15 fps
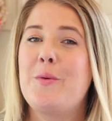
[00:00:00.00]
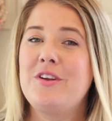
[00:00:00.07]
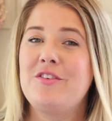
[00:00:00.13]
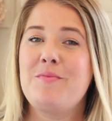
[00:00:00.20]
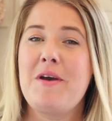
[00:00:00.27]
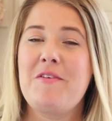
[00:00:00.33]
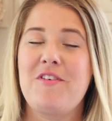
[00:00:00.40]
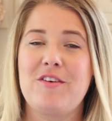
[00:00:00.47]
One
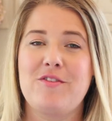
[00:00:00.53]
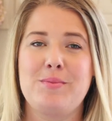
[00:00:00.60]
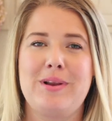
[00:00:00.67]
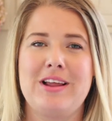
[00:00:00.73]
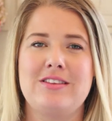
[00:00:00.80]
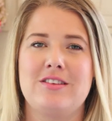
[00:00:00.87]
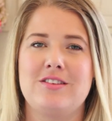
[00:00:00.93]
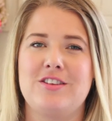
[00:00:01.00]
of my favorite
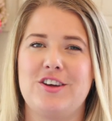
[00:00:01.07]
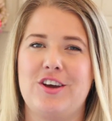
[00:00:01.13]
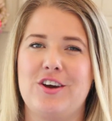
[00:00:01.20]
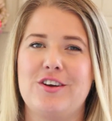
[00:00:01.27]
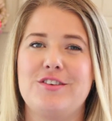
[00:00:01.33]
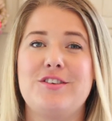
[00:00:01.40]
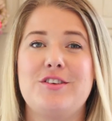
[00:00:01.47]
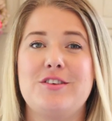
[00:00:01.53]
places to
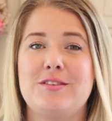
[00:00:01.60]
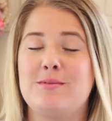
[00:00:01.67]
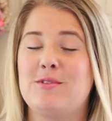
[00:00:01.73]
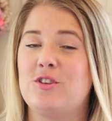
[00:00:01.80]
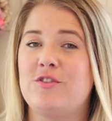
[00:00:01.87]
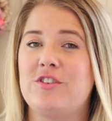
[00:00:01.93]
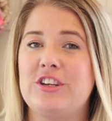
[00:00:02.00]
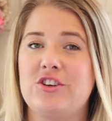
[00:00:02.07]
go to do some
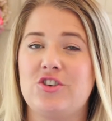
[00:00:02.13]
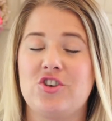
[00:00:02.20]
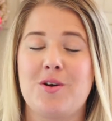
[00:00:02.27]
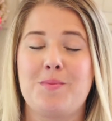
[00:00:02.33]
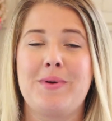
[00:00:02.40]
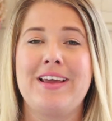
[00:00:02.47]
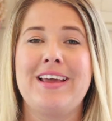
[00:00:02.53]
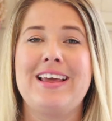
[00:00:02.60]
souvenir
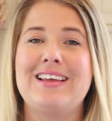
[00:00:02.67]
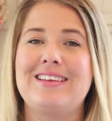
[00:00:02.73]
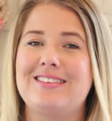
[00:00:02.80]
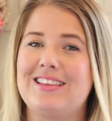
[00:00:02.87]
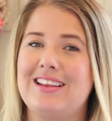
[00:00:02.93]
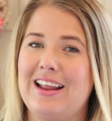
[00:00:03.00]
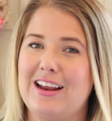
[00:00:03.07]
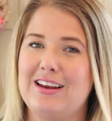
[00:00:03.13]
shopping is
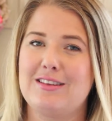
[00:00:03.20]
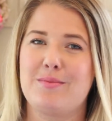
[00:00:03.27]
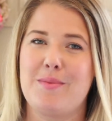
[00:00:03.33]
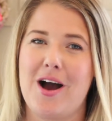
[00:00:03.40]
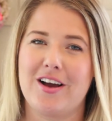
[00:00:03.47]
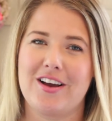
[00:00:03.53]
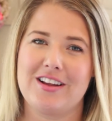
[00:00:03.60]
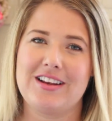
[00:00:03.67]
the Ladies
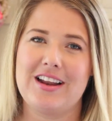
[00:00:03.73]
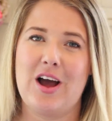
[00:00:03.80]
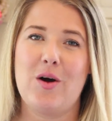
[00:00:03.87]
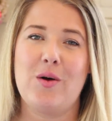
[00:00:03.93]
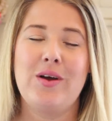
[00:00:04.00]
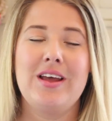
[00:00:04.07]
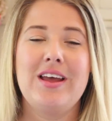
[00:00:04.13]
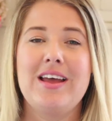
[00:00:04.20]
Market.
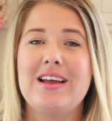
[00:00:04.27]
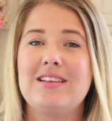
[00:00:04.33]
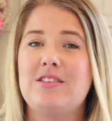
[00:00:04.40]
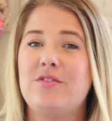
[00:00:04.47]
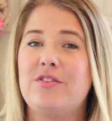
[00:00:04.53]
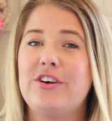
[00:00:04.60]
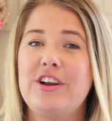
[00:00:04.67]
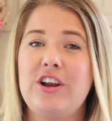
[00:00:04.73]
Now,
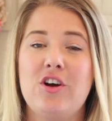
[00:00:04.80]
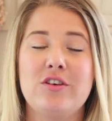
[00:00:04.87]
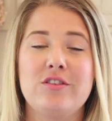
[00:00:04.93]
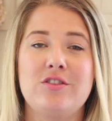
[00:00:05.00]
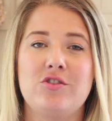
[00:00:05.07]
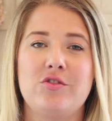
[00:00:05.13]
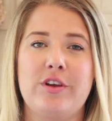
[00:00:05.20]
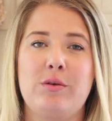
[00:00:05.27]
it's a very long
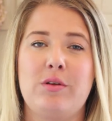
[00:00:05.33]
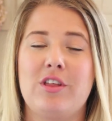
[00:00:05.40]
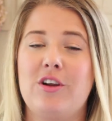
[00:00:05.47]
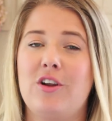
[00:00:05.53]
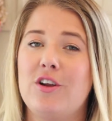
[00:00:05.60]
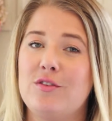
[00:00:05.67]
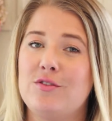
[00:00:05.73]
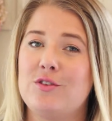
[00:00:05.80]
street with a
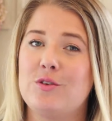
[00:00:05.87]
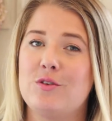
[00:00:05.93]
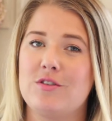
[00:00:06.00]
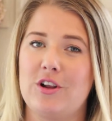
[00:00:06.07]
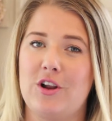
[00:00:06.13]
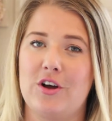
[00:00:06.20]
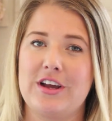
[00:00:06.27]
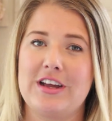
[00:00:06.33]
lot of stalls
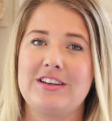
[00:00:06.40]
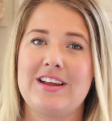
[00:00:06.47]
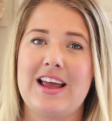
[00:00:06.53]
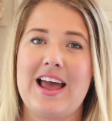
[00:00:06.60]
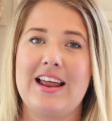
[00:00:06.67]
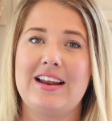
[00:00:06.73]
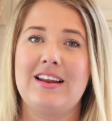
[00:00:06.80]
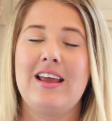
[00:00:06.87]
along it,
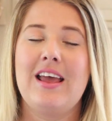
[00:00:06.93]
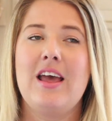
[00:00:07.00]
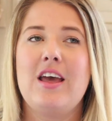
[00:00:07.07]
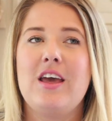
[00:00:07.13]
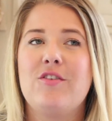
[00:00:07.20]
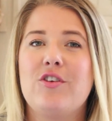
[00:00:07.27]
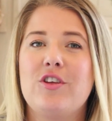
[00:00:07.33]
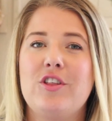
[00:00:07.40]
and
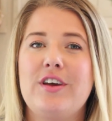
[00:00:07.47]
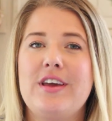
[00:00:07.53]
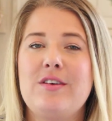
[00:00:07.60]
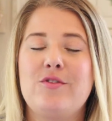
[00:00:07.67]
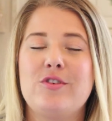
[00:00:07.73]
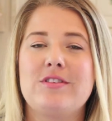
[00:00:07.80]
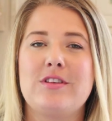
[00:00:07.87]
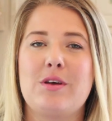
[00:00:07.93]
if you're
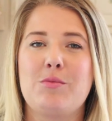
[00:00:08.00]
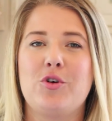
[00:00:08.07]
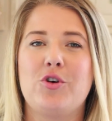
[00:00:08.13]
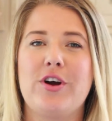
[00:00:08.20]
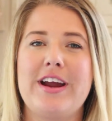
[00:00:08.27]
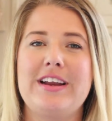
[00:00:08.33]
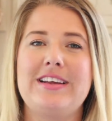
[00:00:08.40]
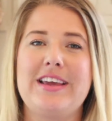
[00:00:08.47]
looking for some
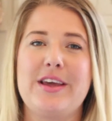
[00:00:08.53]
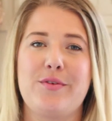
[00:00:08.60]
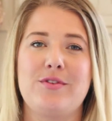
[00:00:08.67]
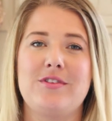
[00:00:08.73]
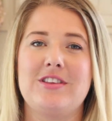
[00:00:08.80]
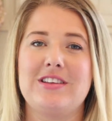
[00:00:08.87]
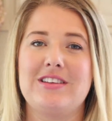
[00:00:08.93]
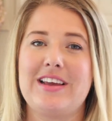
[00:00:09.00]
great
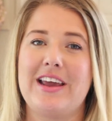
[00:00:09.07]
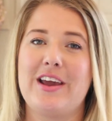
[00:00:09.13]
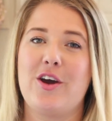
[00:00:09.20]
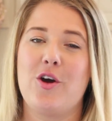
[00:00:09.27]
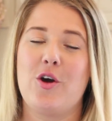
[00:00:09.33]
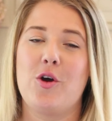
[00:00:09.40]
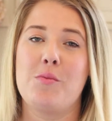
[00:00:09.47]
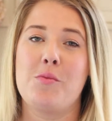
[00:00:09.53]
gifts to take
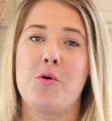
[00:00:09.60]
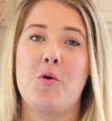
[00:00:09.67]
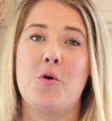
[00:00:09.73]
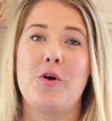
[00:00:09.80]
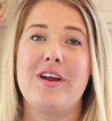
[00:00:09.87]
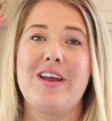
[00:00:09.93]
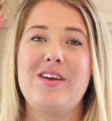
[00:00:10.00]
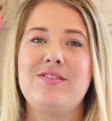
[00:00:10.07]
home
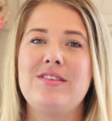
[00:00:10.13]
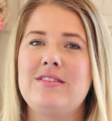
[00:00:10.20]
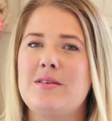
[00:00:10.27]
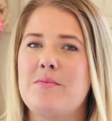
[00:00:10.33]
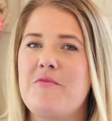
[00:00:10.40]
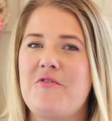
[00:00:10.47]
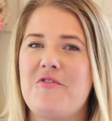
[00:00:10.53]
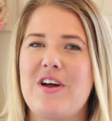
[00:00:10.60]
or even
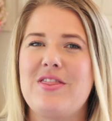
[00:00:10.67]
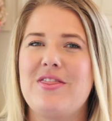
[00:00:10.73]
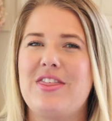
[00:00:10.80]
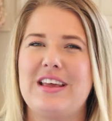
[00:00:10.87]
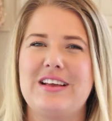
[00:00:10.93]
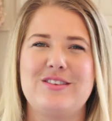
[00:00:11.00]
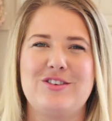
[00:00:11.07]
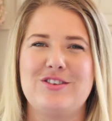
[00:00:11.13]
some fun
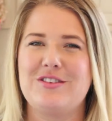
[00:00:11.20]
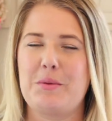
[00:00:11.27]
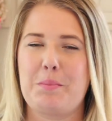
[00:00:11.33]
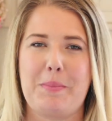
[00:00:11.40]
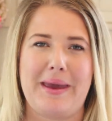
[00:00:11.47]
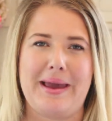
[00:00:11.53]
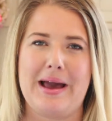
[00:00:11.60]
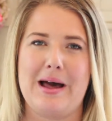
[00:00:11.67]
things just to
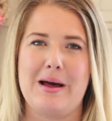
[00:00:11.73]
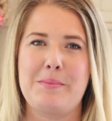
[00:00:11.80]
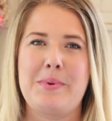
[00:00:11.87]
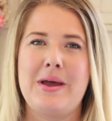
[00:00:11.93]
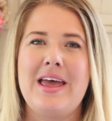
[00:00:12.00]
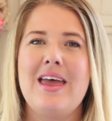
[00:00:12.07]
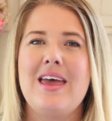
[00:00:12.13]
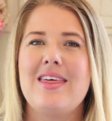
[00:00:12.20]
pick
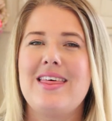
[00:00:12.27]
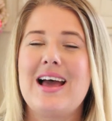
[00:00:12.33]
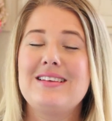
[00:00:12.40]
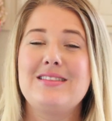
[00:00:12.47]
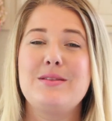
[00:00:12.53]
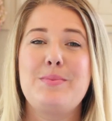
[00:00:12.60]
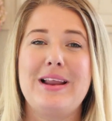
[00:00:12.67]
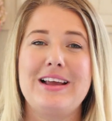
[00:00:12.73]
up,
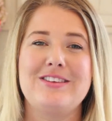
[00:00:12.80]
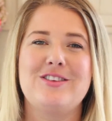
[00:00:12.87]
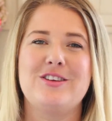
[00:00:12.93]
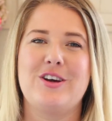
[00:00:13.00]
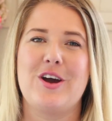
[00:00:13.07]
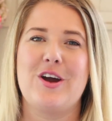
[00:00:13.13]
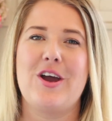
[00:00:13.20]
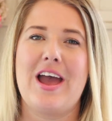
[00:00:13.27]
that's the place to
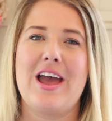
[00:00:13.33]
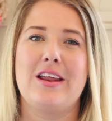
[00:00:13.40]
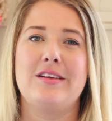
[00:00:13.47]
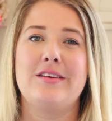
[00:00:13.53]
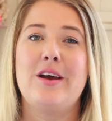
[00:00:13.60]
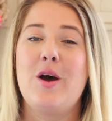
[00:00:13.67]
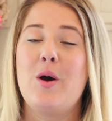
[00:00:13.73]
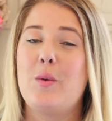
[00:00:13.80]
go.
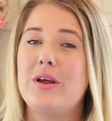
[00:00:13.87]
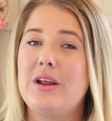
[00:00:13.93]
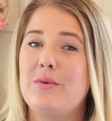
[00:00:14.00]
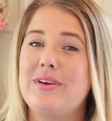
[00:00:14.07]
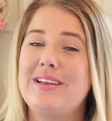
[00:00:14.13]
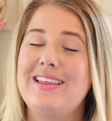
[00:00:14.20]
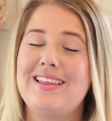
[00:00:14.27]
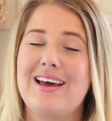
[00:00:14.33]
And what I
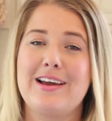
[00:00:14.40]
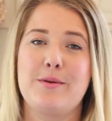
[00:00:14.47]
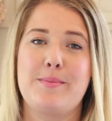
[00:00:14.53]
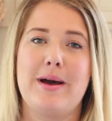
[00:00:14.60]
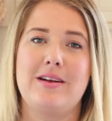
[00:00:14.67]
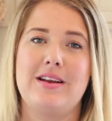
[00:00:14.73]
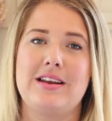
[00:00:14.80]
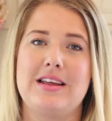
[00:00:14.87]
really like
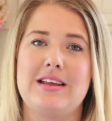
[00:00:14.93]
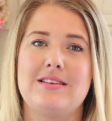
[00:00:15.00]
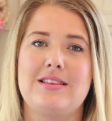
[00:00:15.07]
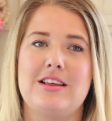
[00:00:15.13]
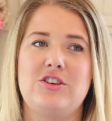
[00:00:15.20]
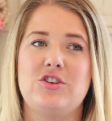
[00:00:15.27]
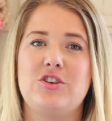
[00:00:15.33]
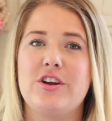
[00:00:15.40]
about it is
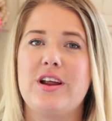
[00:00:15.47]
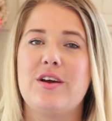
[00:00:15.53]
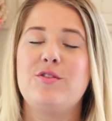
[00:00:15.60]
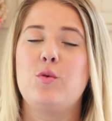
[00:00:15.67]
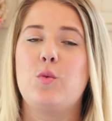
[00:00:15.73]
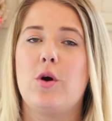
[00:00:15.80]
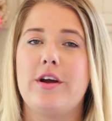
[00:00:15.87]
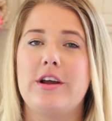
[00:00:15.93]
that you don't have
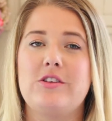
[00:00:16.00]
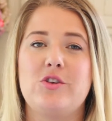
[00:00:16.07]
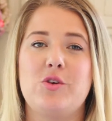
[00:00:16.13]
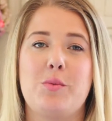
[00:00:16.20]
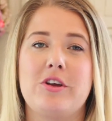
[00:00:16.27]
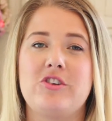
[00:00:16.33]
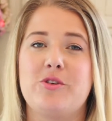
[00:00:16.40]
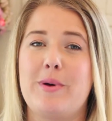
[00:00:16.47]
to worry
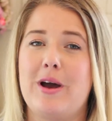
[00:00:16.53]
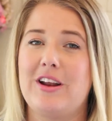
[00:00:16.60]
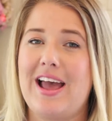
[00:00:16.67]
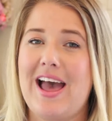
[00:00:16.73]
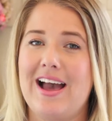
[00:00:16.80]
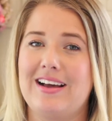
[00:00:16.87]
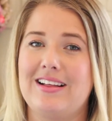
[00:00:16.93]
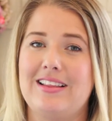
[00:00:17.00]
too much about
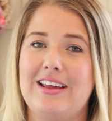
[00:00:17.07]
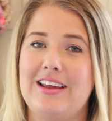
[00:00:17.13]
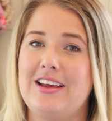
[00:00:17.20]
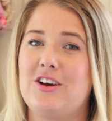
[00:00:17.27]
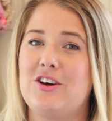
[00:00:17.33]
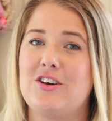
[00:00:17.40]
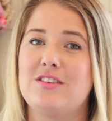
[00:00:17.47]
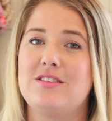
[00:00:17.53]

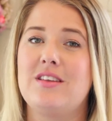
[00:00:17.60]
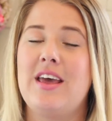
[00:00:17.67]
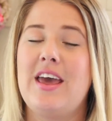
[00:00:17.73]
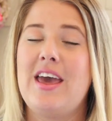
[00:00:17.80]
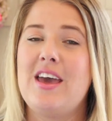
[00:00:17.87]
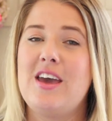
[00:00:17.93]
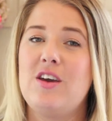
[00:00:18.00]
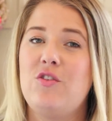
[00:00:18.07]
haggling, because
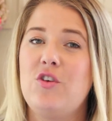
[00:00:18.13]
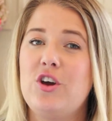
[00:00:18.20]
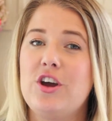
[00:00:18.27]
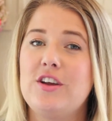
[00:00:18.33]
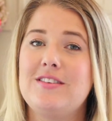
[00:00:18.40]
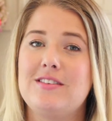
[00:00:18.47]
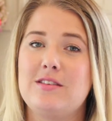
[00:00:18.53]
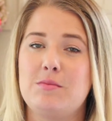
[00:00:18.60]
if you
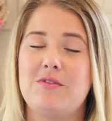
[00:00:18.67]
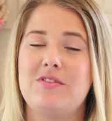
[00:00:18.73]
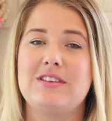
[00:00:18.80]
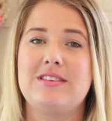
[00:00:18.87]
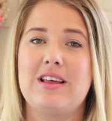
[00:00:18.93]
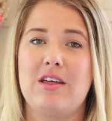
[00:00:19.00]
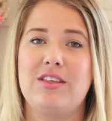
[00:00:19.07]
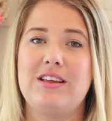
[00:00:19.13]
go to some of the
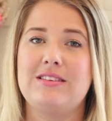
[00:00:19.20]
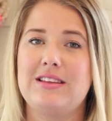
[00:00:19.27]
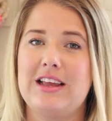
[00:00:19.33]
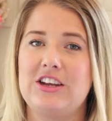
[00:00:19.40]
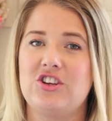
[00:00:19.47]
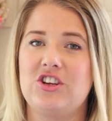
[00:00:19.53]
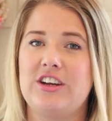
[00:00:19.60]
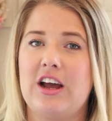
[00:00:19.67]
Southeast
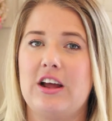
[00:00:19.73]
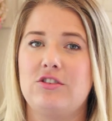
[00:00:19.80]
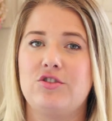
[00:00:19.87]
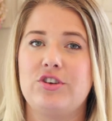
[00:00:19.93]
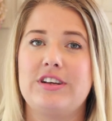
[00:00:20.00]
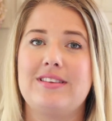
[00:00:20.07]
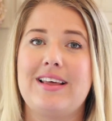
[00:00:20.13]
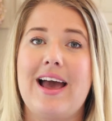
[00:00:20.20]
Asian
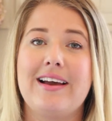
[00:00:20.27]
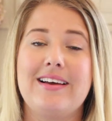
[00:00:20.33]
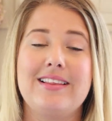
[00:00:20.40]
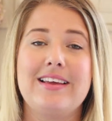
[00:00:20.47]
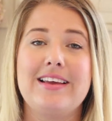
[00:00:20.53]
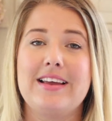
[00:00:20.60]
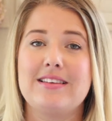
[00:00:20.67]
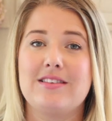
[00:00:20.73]
countries,
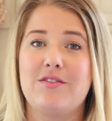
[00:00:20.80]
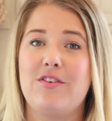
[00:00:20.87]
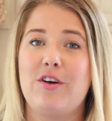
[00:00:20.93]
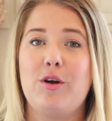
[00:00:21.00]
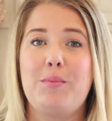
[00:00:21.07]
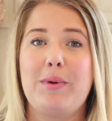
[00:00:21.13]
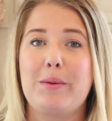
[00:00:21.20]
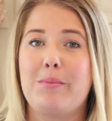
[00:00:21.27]
haggling is a
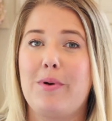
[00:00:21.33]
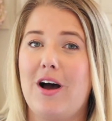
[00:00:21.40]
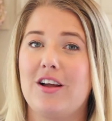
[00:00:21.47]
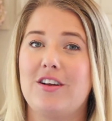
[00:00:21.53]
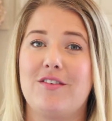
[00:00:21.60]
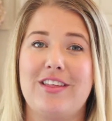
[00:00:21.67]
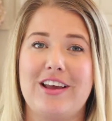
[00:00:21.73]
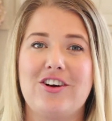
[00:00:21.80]
very big
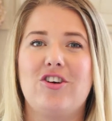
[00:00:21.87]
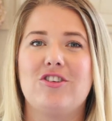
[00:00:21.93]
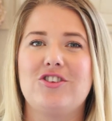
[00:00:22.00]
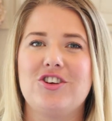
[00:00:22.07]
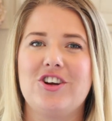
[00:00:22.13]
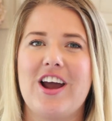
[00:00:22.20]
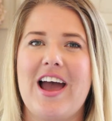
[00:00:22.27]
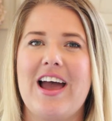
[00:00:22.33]
part of their
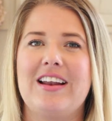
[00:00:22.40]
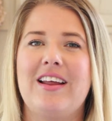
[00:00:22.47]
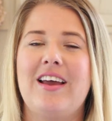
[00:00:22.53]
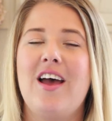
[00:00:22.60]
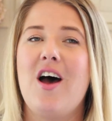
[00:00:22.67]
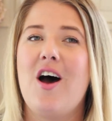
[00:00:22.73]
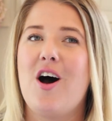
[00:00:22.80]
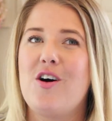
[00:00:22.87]
culture, and
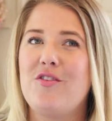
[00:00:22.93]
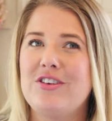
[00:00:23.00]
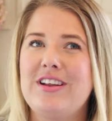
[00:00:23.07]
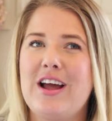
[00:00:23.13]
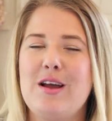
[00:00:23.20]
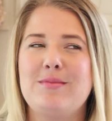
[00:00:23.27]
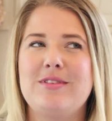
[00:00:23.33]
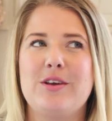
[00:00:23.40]

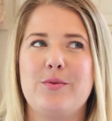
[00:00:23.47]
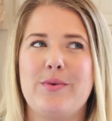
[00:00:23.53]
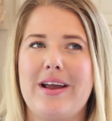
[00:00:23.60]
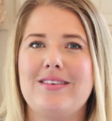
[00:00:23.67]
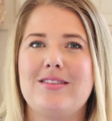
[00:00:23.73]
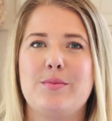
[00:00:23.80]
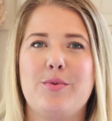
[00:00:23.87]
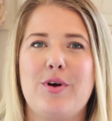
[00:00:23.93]
oftentimes they
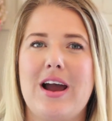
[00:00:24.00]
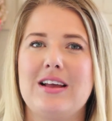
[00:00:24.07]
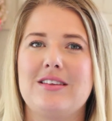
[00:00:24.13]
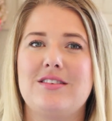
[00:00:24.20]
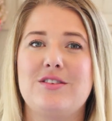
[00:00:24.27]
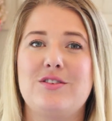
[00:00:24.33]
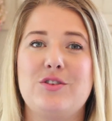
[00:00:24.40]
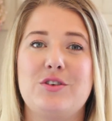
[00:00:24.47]
raise the
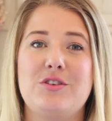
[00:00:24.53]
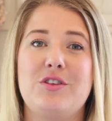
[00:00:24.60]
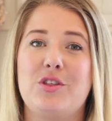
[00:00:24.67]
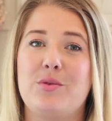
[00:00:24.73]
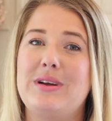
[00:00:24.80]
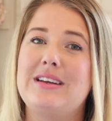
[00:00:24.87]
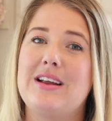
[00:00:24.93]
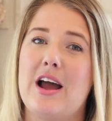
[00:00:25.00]
prices 2 to
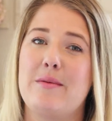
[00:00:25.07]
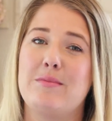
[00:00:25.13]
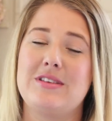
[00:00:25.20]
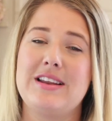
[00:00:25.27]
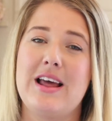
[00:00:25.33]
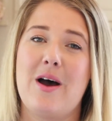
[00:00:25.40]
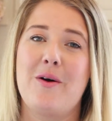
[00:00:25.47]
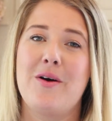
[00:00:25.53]
3
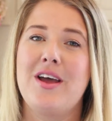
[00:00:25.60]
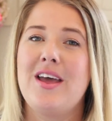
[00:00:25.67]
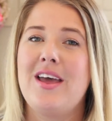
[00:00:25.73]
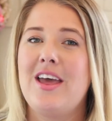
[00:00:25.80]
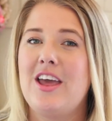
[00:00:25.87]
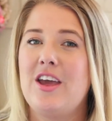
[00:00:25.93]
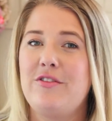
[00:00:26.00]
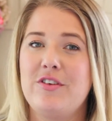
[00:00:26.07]
times. Now,
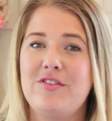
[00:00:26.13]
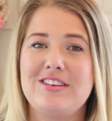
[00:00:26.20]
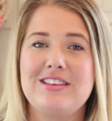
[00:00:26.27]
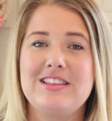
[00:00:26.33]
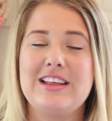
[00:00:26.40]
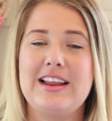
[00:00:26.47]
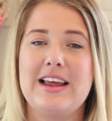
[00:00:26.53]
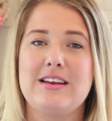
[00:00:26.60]
if you
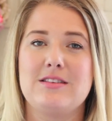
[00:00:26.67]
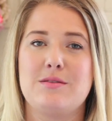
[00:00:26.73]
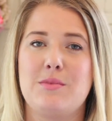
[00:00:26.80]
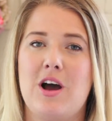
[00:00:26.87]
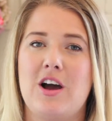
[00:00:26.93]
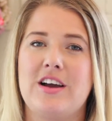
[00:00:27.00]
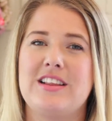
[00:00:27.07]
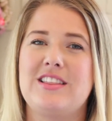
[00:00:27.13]
visit the Ladies
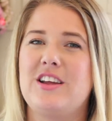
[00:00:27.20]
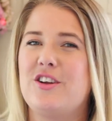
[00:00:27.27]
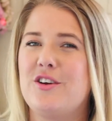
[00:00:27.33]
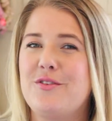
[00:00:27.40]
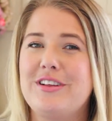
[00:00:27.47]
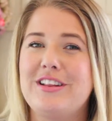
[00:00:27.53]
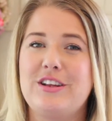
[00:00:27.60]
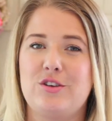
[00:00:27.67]
Market, they
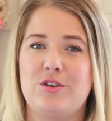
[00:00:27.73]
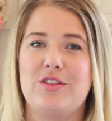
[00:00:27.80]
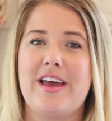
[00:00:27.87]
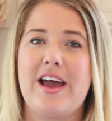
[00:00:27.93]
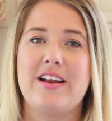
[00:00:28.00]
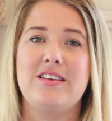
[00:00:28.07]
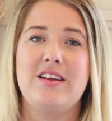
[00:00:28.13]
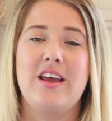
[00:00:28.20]
don't really do
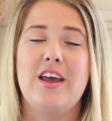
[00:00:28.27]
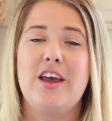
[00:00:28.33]
that.